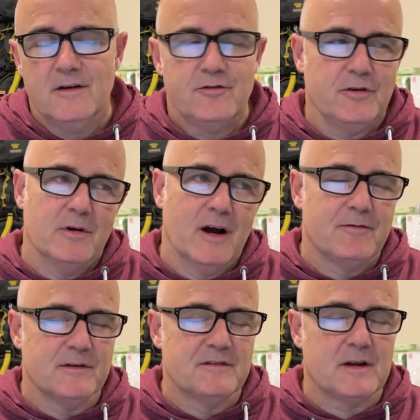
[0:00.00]
She would
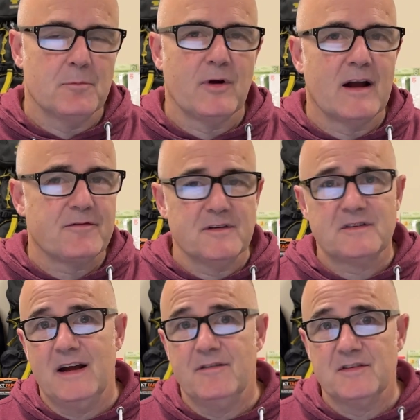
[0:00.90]
often skip breakfast.
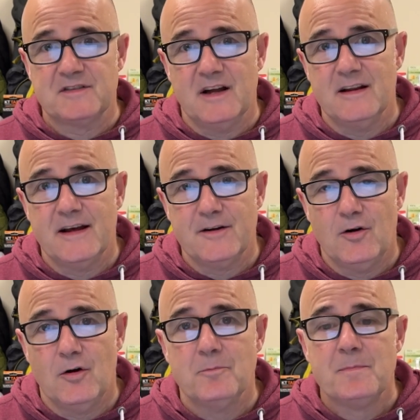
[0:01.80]
I have a son at
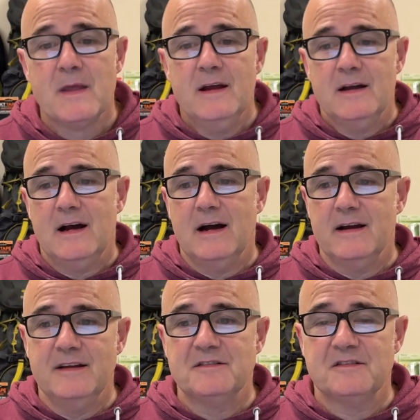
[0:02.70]
home.
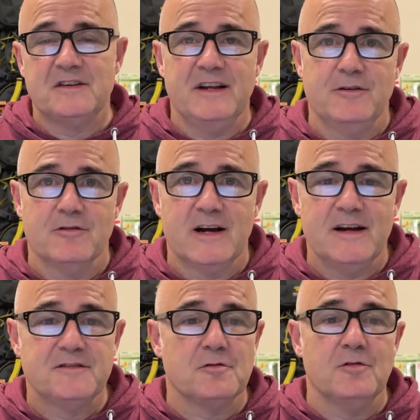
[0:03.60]
He's a senior in high
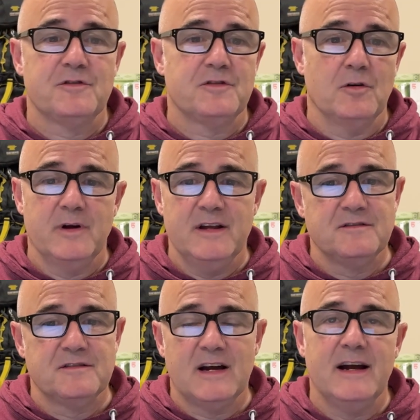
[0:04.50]
school, so
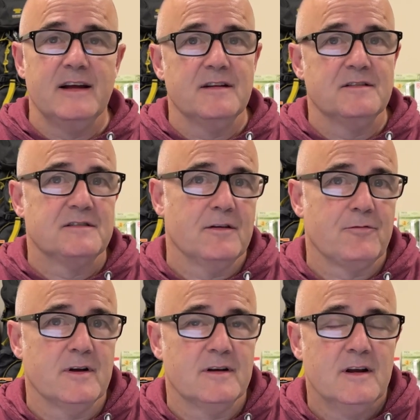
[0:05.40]
his diet is
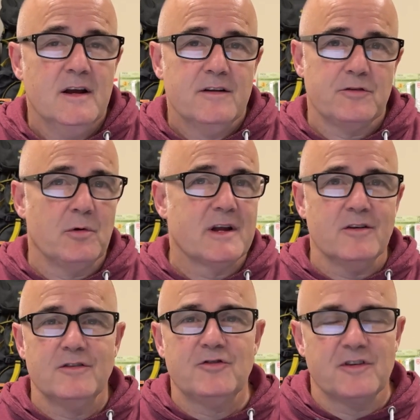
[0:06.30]
different. So we
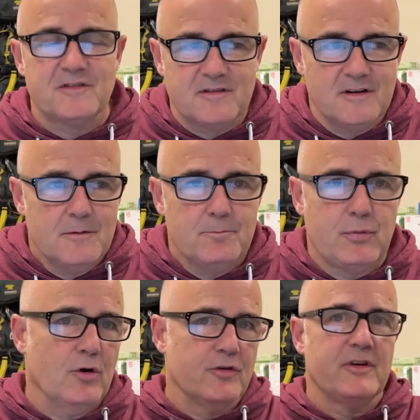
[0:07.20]
couldn't just
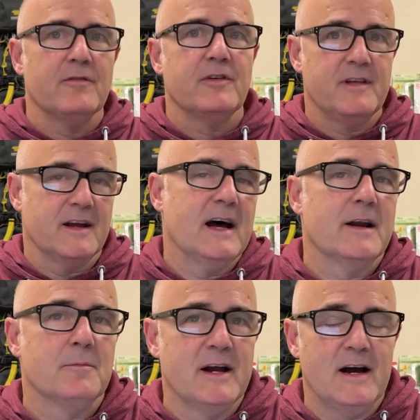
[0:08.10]
purge everything out
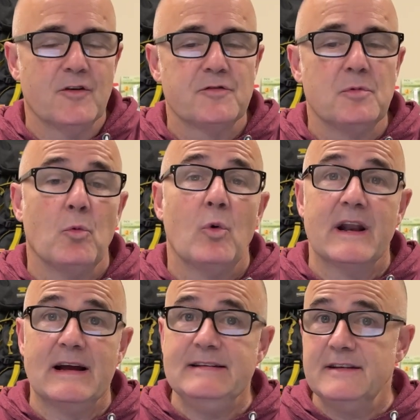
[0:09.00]
of my house. But what
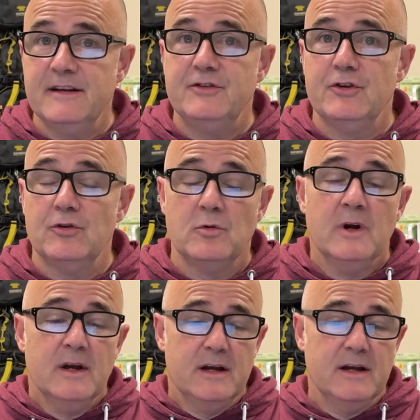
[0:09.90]
I did do
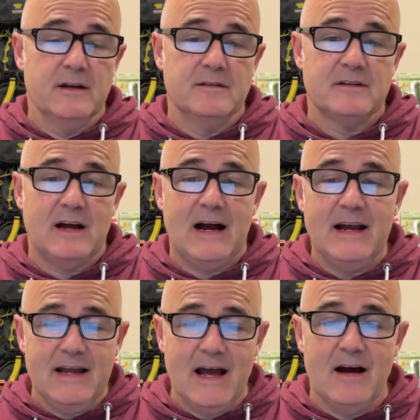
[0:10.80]
is
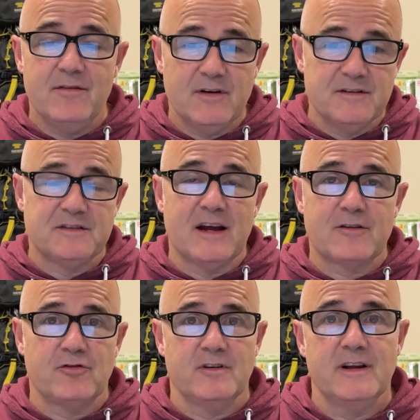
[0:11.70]
I have a
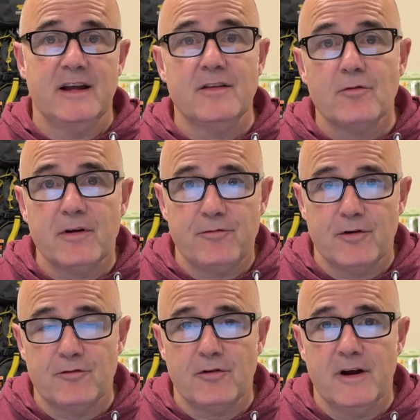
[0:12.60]
section in the
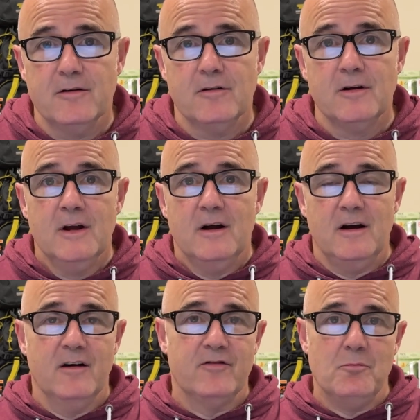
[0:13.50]
refrigerator
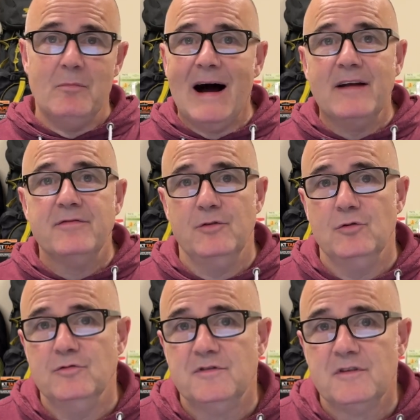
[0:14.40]
of my
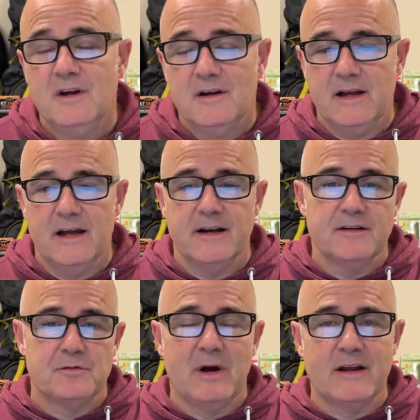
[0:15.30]
foods, and
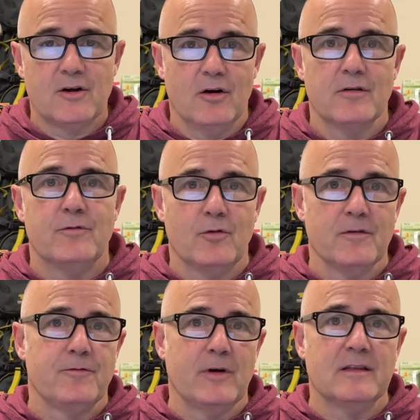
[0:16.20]
it's my carnivore
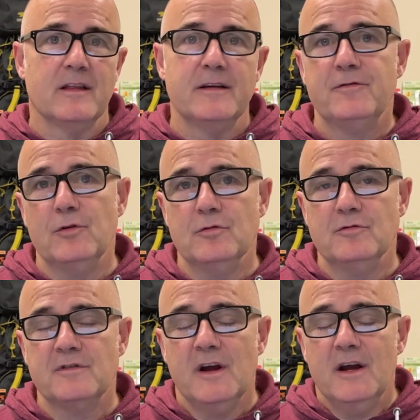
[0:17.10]
friendly foods.